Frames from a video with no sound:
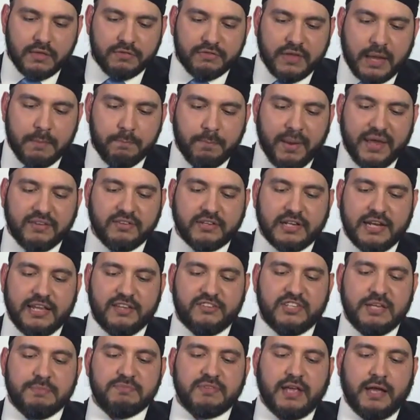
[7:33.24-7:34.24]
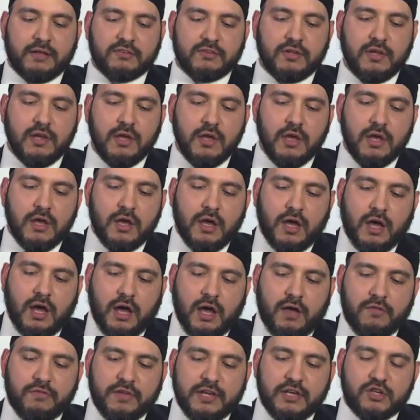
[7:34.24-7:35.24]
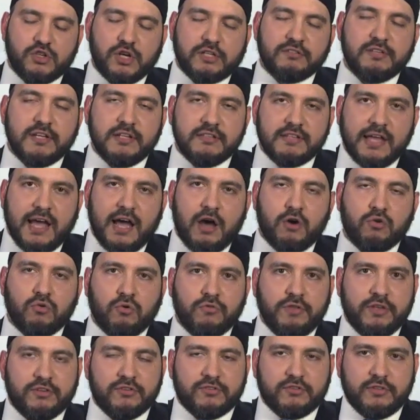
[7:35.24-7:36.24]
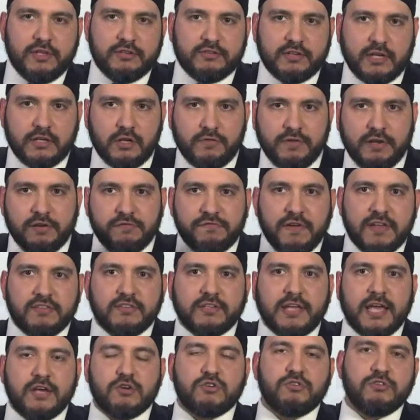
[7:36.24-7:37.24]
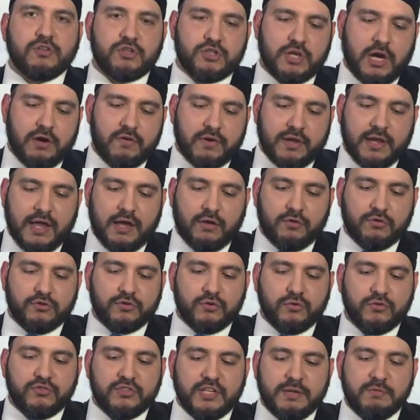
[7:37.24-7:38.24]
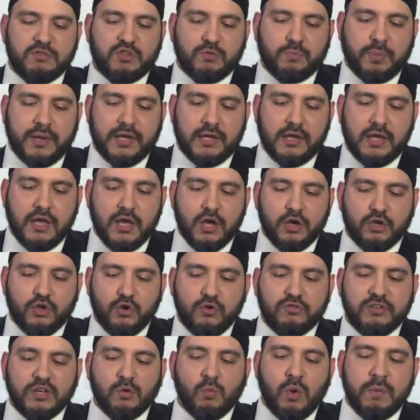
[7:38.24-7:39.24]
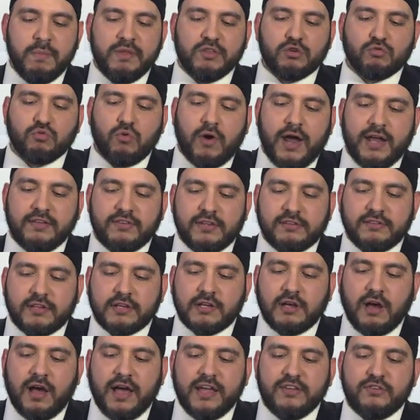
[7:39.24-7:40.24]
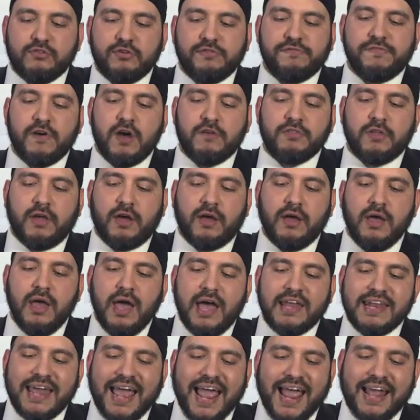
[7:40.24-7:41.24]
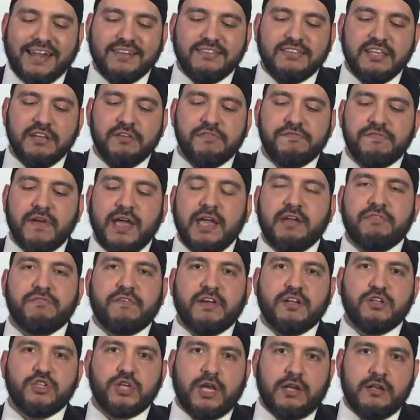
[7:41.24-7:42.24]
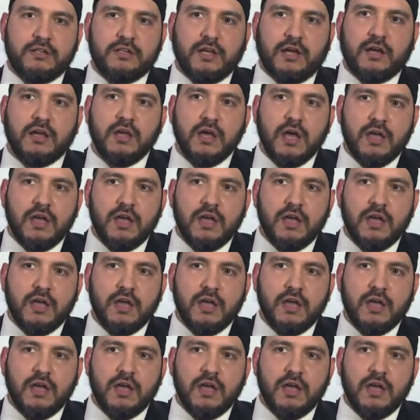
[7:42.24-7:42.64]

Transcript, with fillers: that basically it seems that the shutting down or this, this kind of investigation, the Sharia Council seems to be using women's rights as a guise to further an anti faith agenda.